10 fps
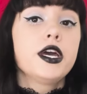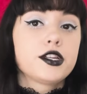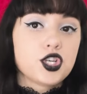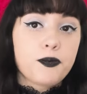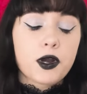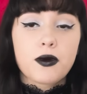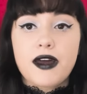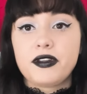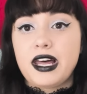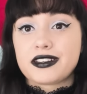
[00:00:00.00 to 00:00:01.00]
Jupiter will
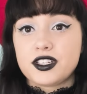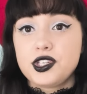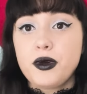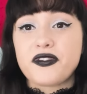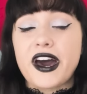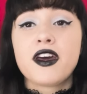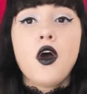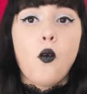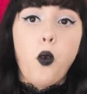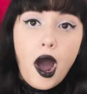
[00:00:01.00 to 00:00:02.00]
have a lot to do with that.
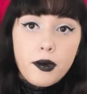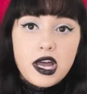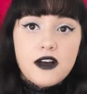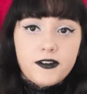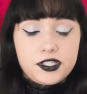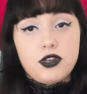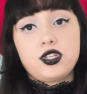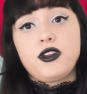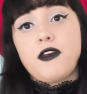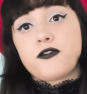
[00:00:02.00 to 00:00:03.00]
While we often
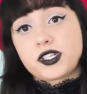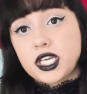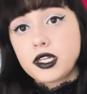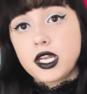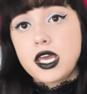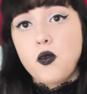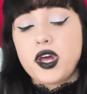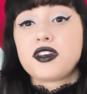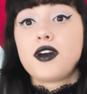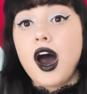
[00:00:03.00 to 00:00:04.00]
associate fertility
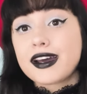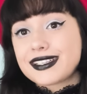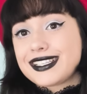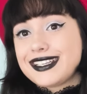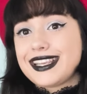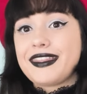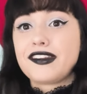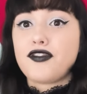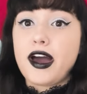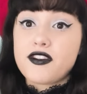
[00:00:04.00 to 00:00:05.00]
with goddesses and the
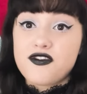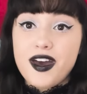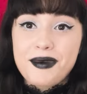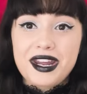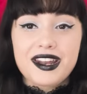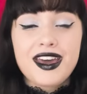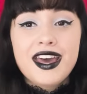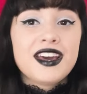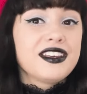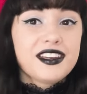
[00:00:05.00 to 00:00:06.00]
divine feminine,
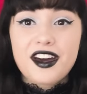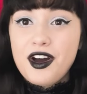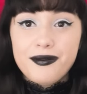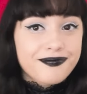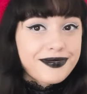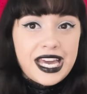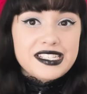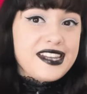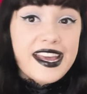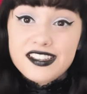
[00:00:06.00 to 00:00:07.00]
you know,
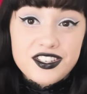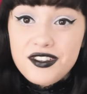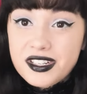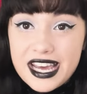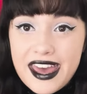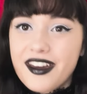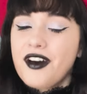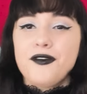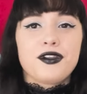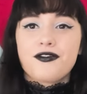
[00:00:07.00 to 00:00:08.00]
takes two to
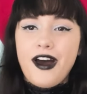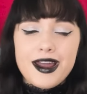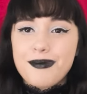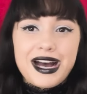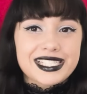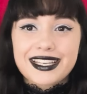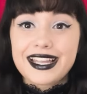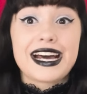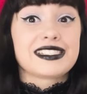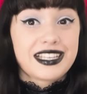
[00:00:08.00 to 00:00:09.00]
tango. The divine
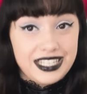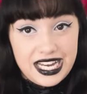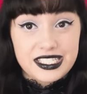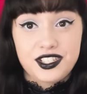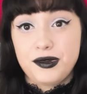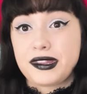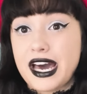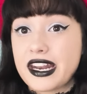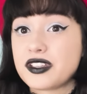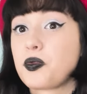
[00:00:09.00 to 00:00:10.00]
masculine has a lot to do with
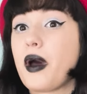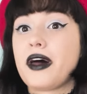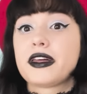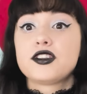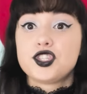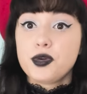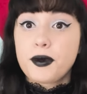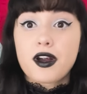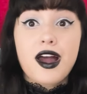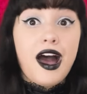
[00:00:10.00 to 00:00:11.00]
that as well, and
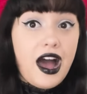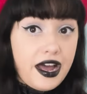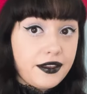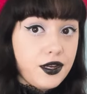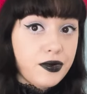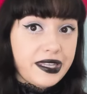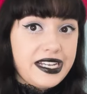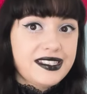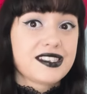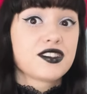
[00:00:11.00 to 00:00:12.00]
Jupiter highly
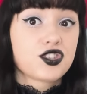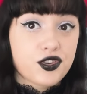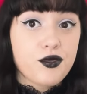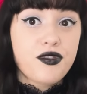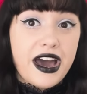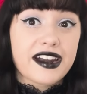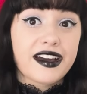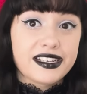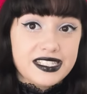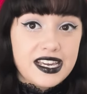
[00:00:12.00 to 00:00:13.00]
relates to that
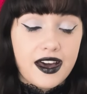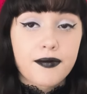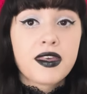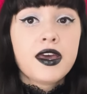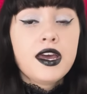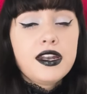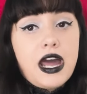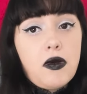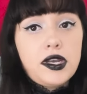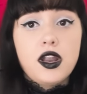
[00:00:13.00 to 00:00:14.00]
idea.
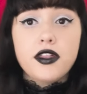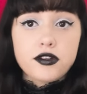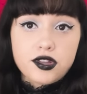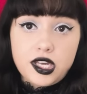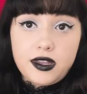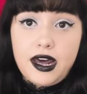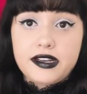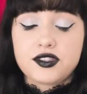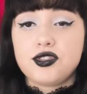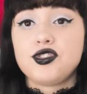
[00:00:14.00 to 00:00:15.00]
Now, another thing that
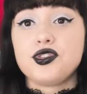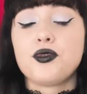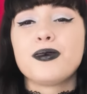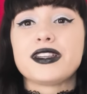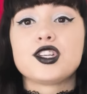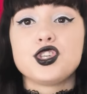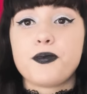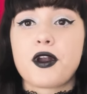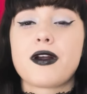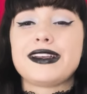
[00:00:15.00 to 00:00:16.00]
has to do with
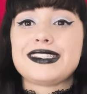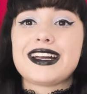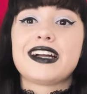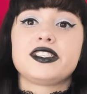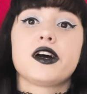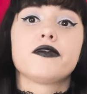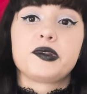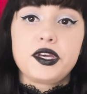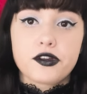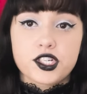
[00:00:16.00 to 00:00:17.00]
Jupiter is the idea of
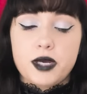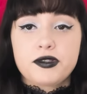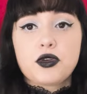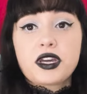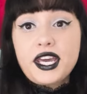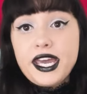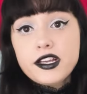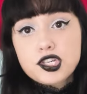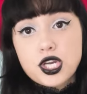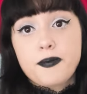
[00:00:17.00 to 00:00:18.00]
leadership. So
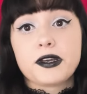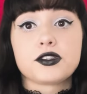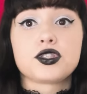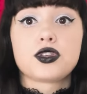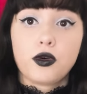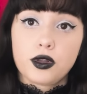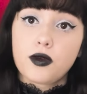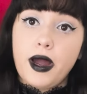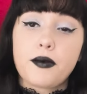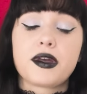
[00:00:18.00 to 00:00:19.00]
kingship is solar,
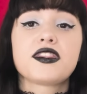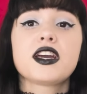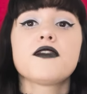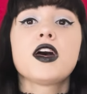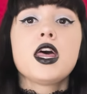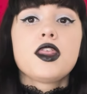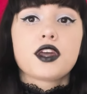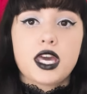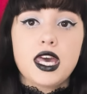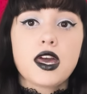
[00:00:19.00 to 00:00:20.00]
right? When we think of the
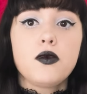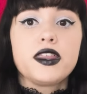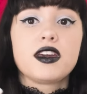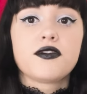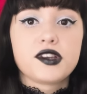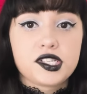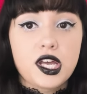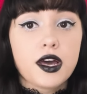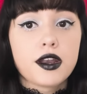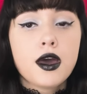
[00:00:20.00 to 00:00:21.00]
king, we think of the
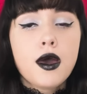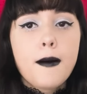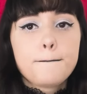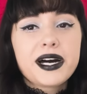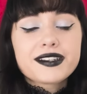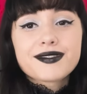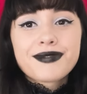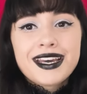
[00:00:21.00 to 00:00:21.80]
sun. But